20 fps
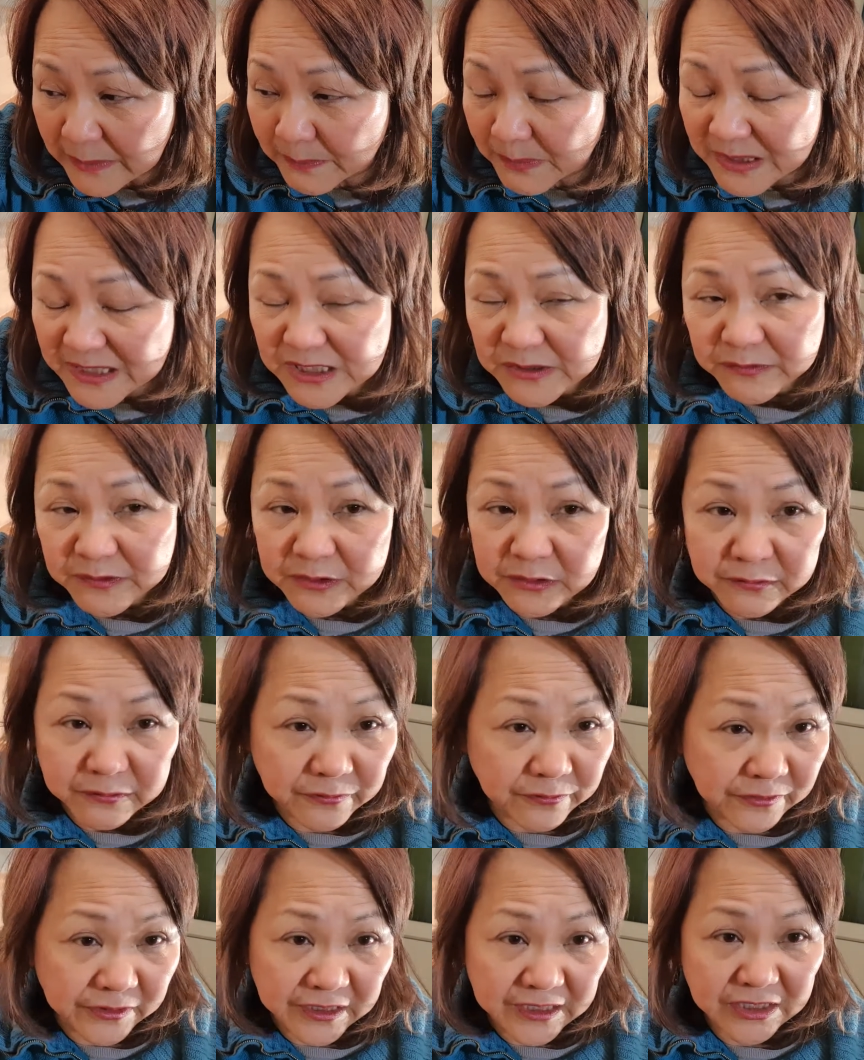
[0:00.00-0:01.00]
please feel
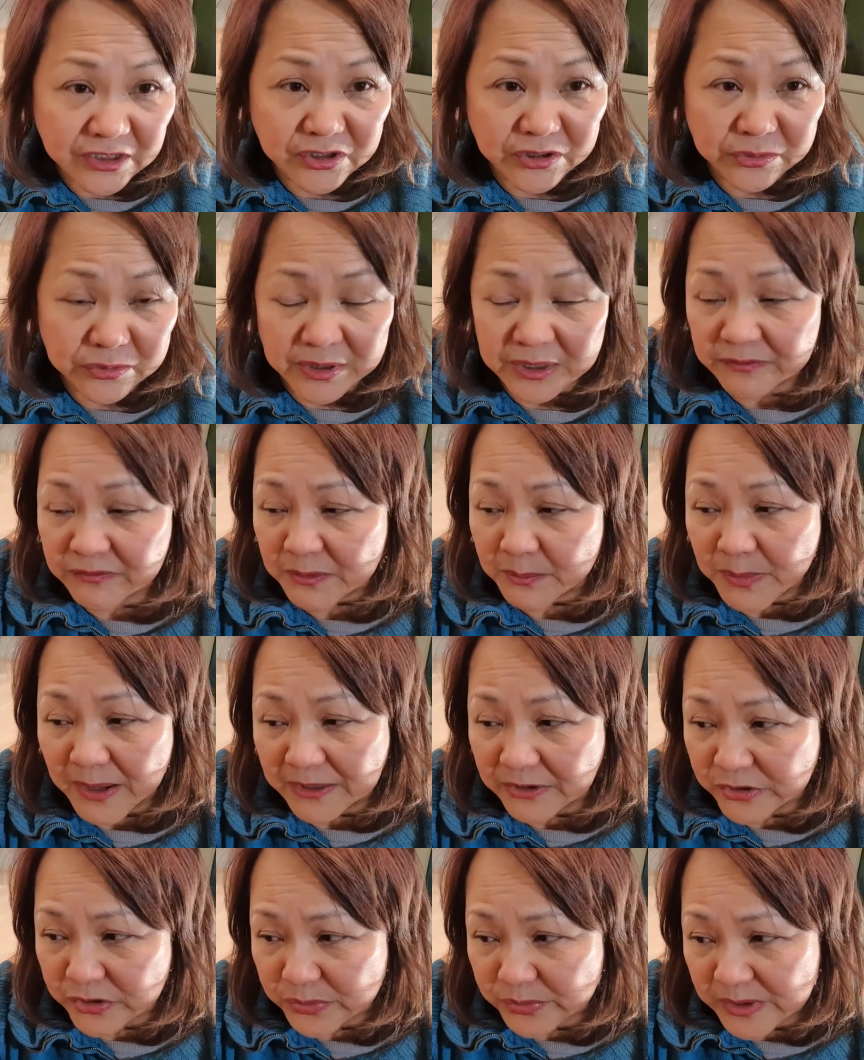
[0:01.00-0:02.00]
free to give it
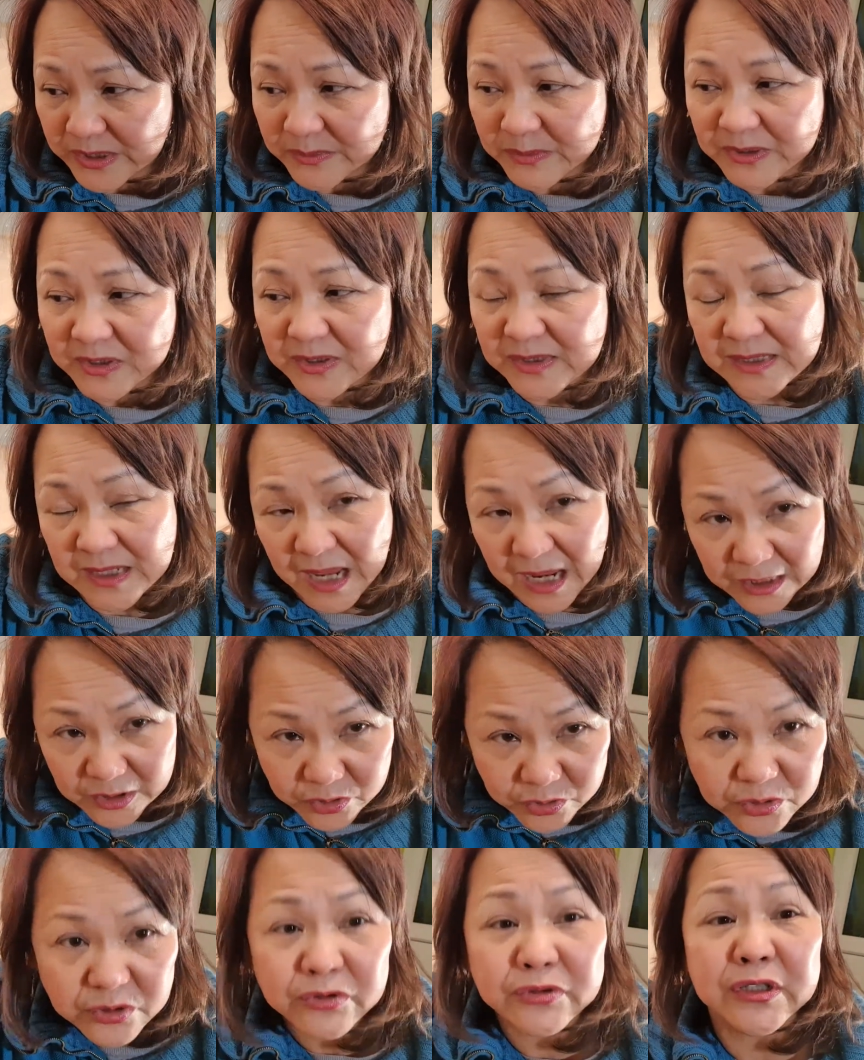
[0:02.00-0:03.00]
back to me, because I
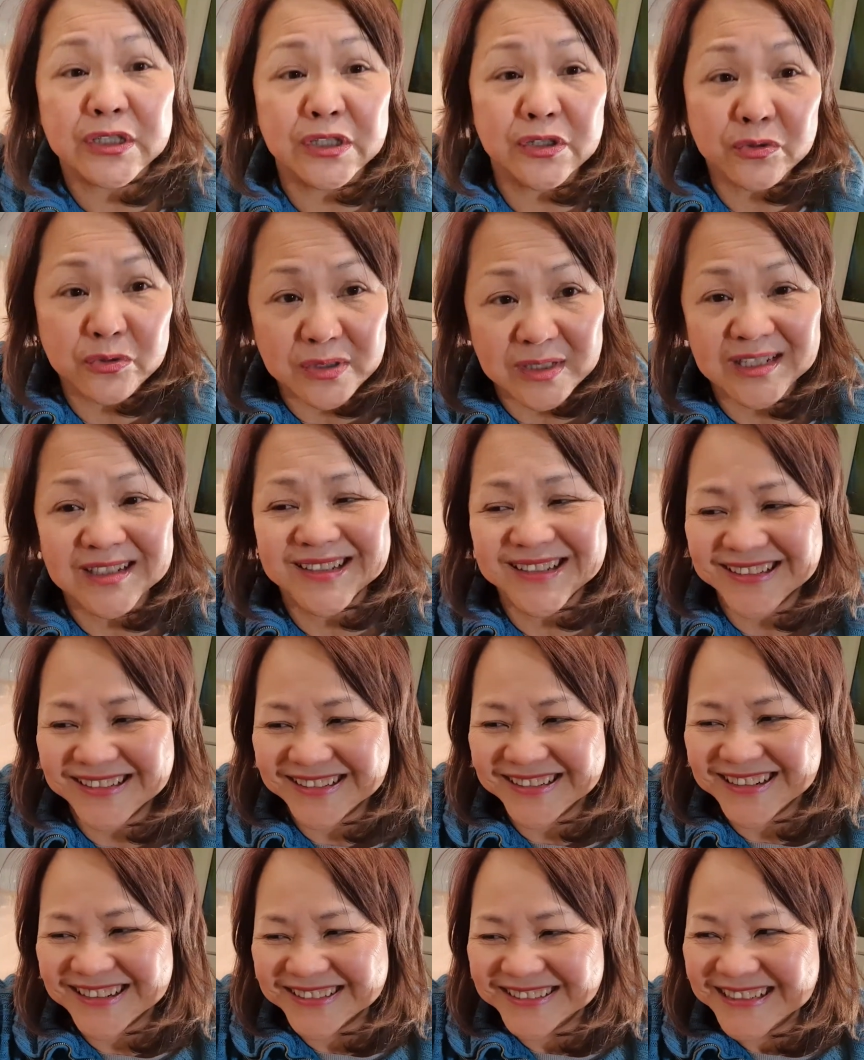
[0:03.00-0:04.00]
do reuse it,
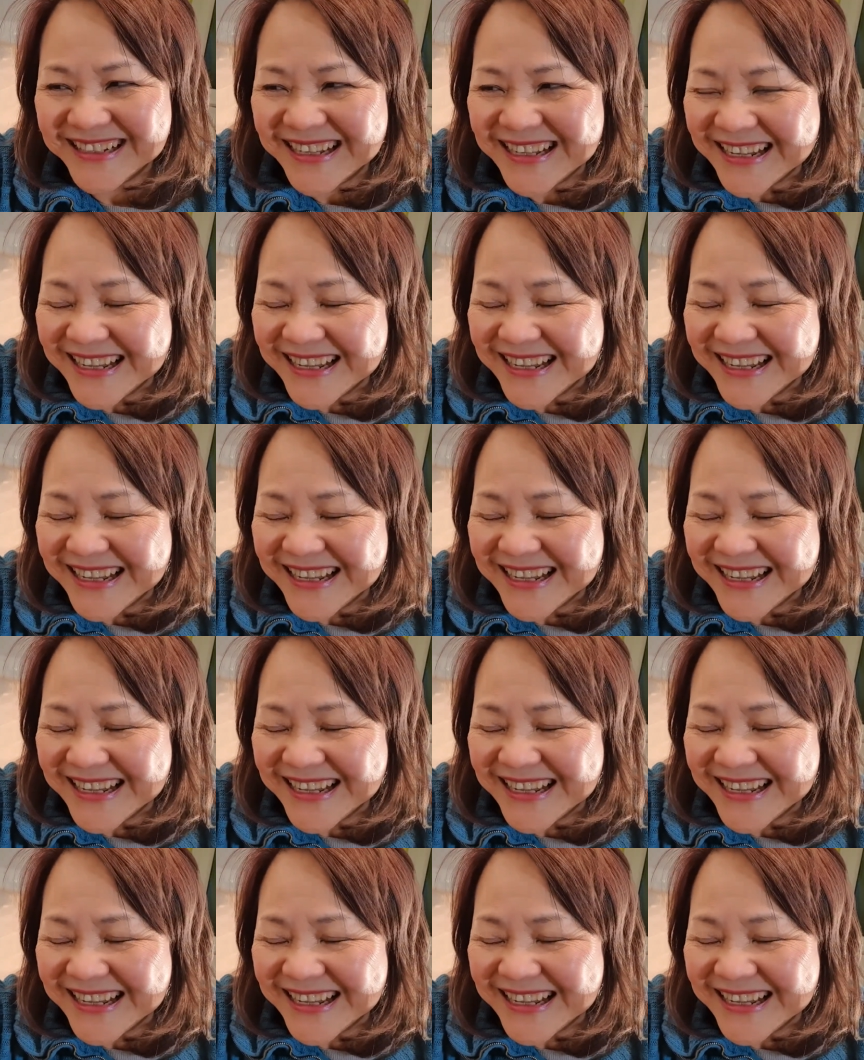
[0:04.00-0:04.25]
you know.